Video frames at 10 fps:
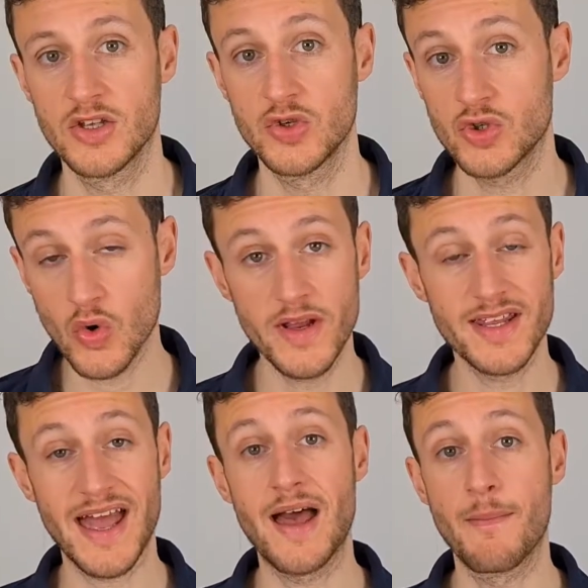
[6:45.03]
Your joint
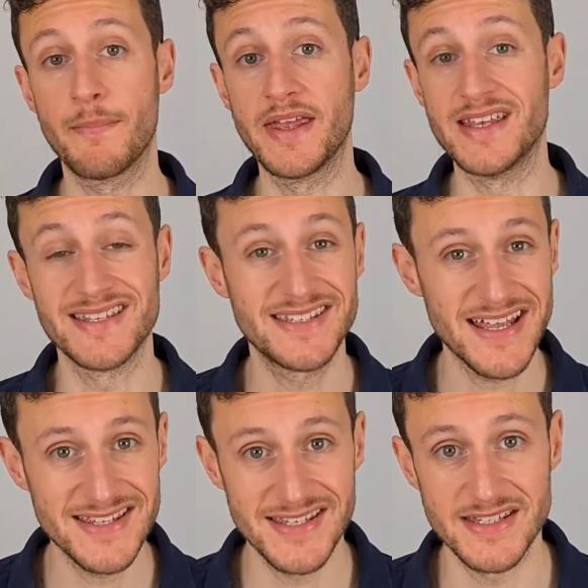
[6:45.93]
can be
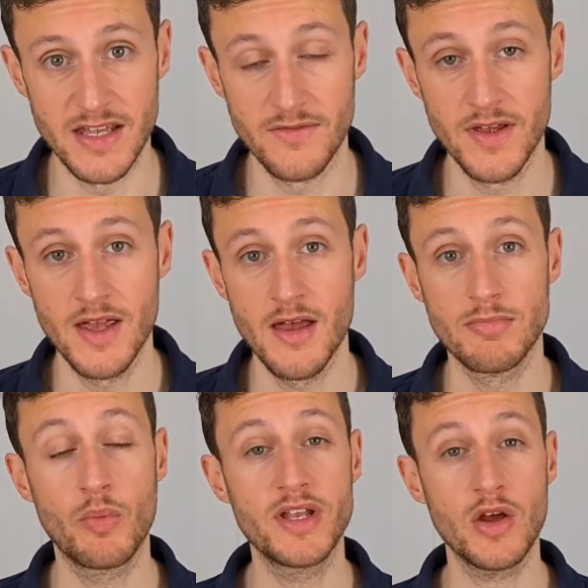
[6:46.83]
sensitive,
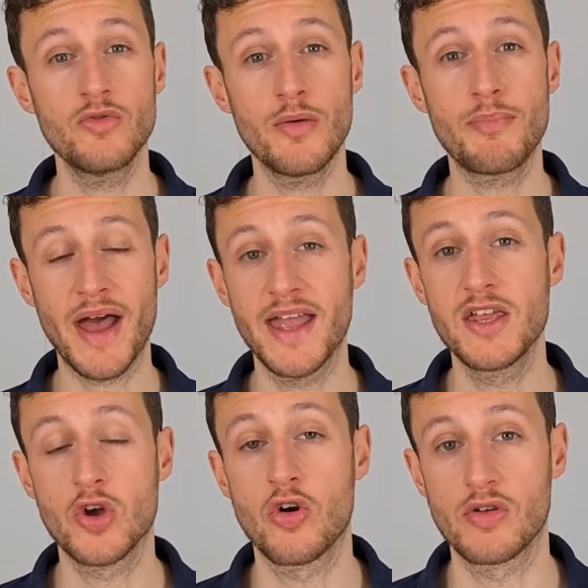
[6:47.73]
but we know that
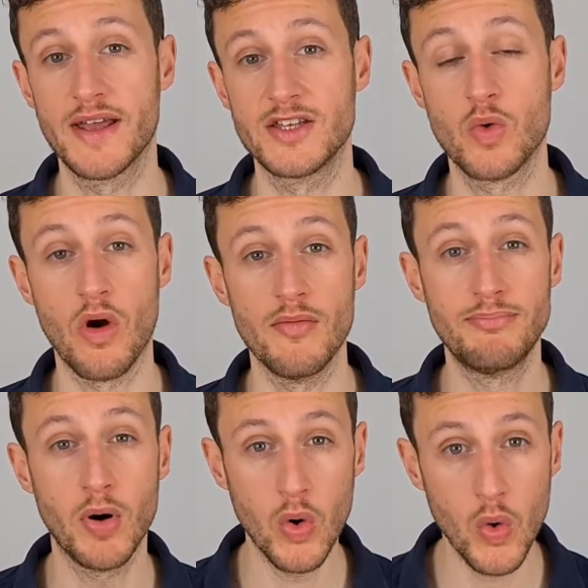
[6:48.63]
pain correlates
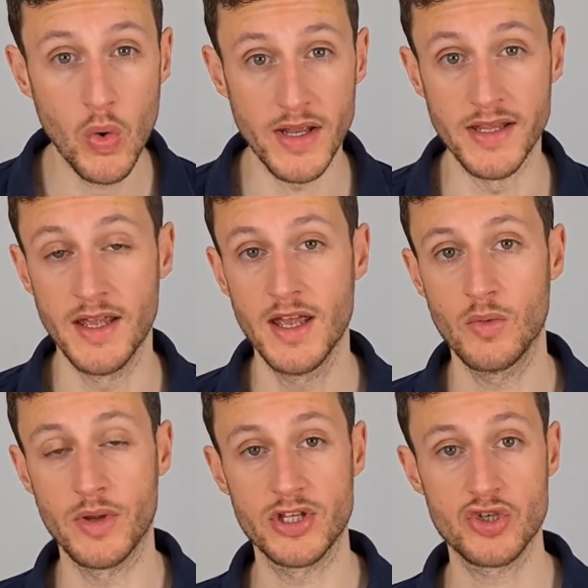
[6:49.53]
quite poorly
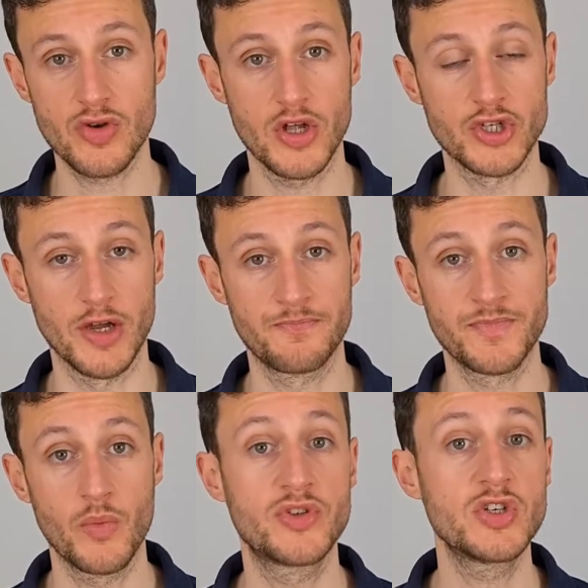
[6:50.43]
with structure,
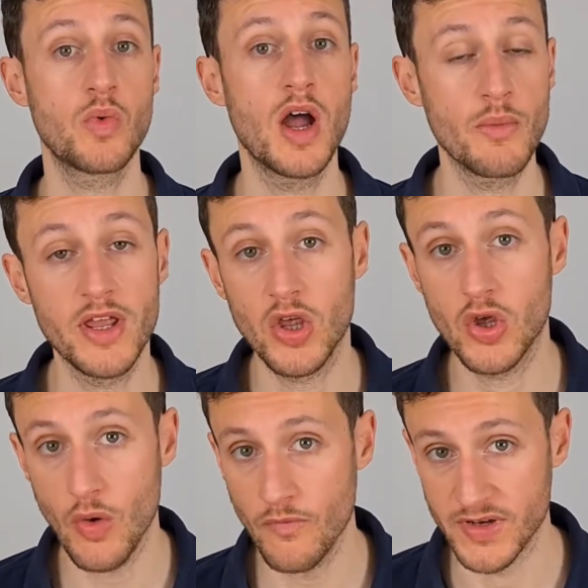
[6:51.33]
which is why we can
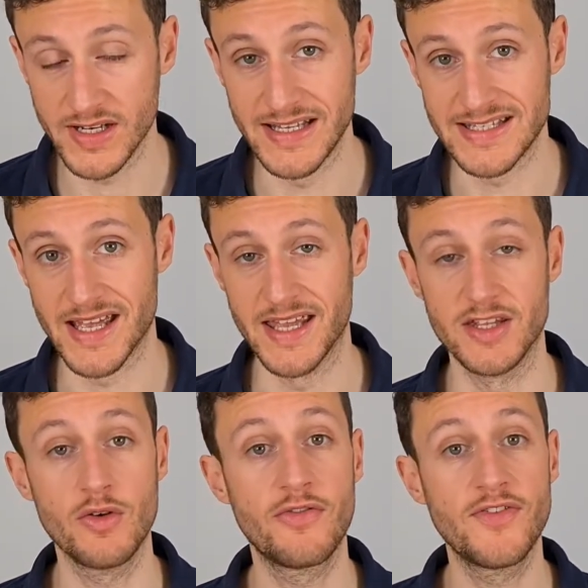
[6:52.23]
confidently say
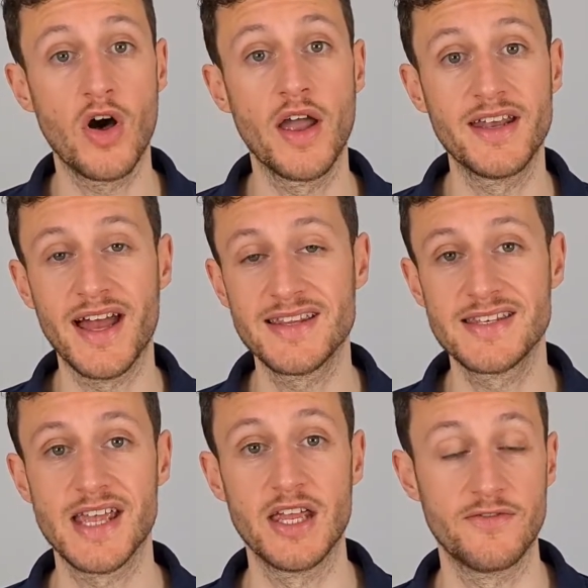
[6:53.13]
you're fine and
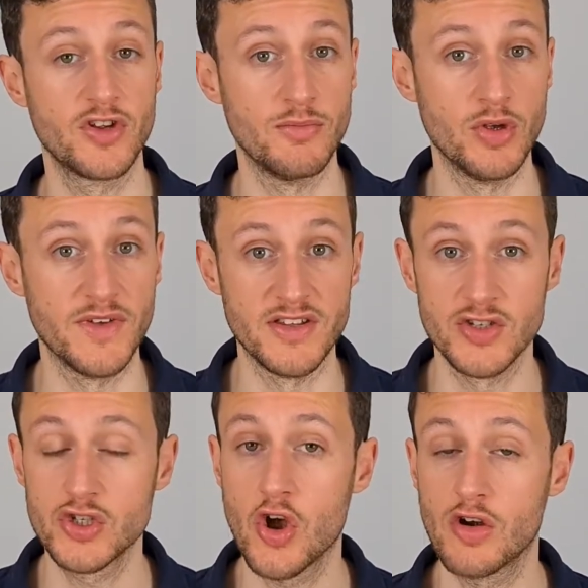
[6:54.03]
safe to move into
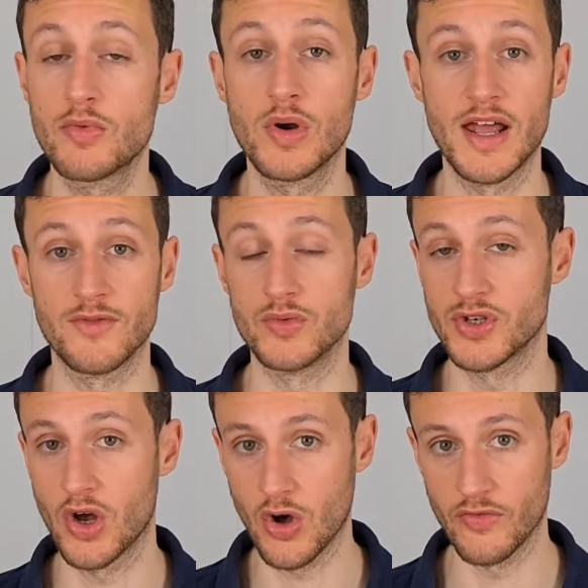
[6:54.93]
tolerable levels
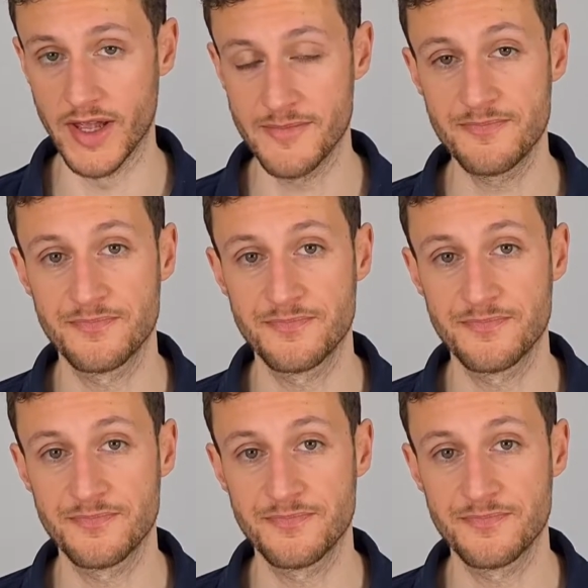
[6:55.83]
of it.